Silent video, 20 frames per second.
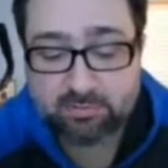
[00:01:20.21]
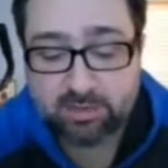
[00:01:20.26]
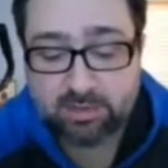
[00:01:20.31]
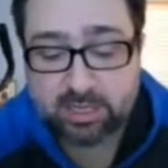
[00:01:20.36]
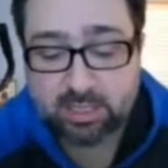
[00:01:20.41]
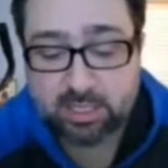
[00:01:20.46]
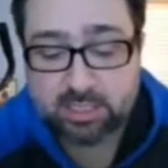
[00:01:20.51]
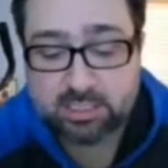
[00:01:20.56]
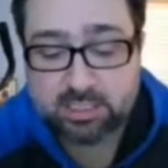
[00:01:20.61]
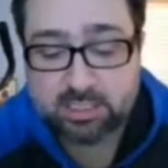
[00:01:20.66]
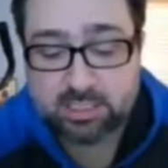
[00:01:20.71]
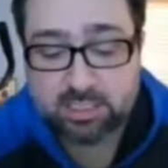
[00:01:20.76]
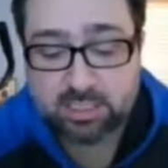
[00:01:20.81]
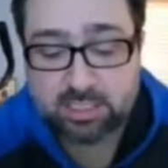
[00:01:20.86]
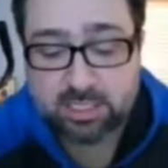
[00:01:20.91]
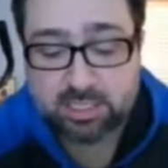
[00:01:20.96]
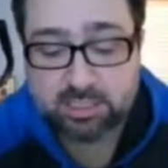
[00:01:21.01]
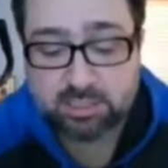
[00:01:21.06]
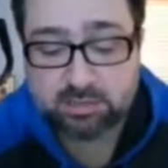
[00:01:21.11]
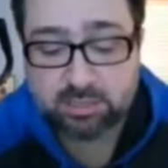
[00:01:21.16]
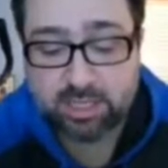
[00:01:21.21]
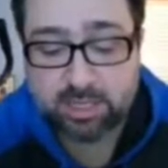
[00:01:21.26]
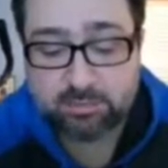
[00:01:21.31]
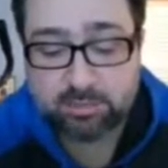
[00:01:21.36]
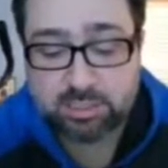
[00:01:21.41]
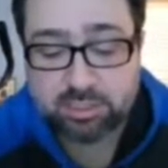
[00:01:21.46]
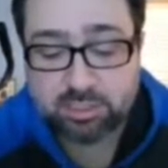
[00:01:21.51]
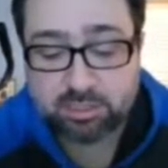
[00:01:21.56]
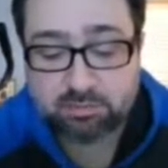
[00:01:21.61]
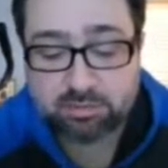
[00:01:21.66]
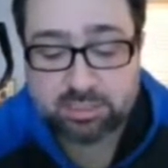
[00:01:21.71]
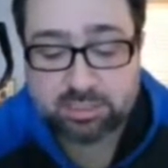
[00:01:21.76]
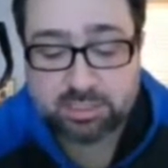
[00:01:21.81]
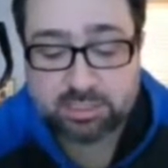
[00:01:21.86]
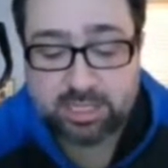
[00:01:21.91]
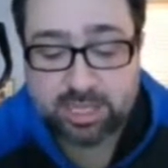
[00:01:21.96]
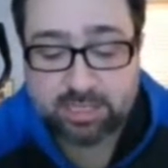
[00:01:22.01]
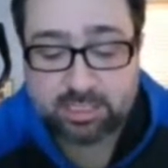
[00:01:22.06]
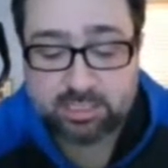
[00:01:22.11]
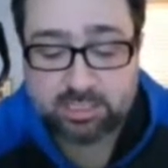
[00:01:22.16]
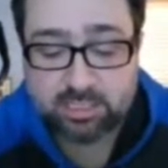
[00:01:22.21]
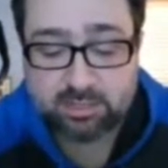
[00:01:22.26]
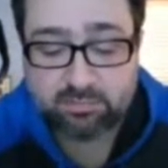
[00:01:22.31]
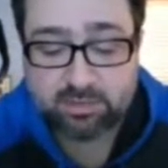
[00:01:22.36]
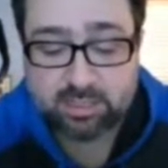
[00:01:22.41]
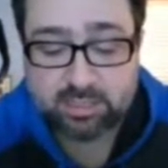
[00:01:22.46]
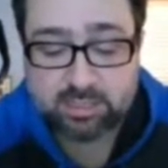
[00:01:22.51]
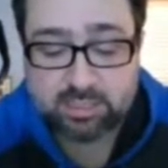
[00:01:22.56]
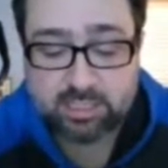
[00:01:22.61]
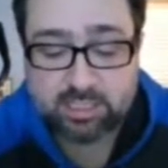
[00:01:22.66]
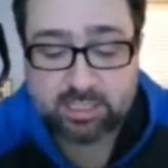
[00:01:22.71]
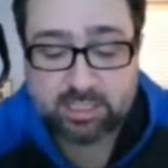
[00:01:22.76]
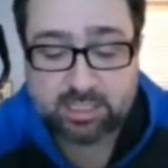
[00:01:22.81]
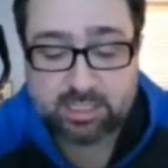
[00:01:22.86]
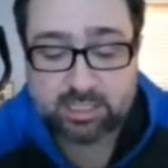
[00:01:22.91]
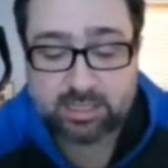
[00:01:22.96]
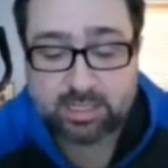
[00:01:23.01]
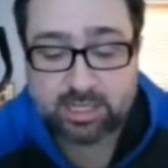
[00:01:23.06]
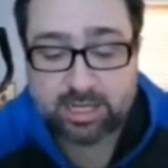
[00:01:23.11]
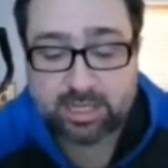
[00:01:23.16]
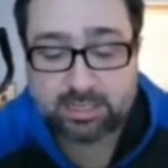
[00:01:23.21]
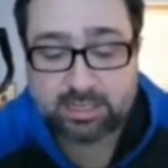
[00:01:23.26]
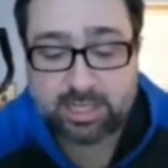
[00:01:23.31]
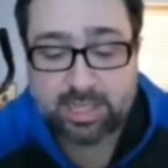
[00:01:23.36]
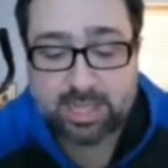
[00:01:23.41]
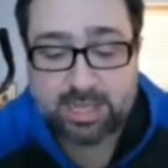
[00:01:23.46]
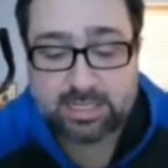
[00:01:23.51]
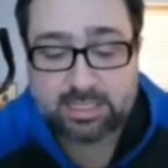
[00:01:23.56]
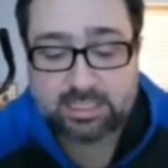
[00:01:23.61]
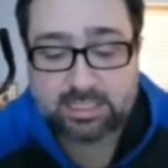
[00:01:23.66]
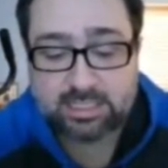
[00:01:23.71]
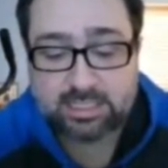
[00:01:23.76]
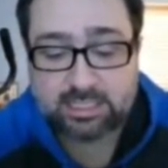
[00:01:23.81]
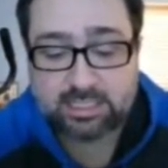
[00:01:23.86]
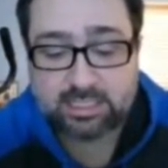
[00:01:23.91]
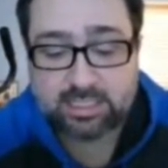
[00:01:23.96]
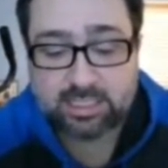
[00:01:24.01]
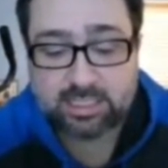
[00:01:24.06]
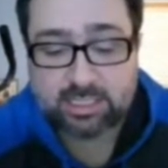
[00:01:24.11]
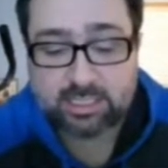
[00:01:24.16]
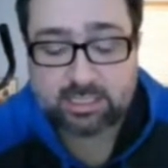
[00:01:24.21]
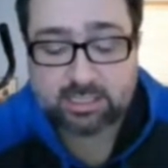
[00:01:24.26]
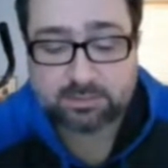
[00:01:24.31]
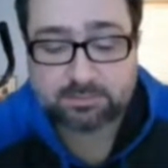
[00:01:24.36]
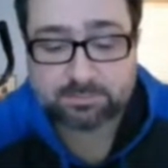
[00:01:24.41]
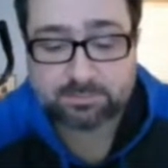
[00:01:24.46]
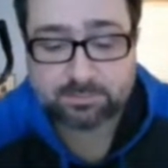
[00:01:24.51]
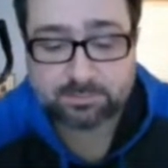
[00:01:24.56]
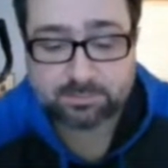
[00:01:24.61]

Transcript: effect causes colossal damage and lowers attack and defense. And then on the 18 key,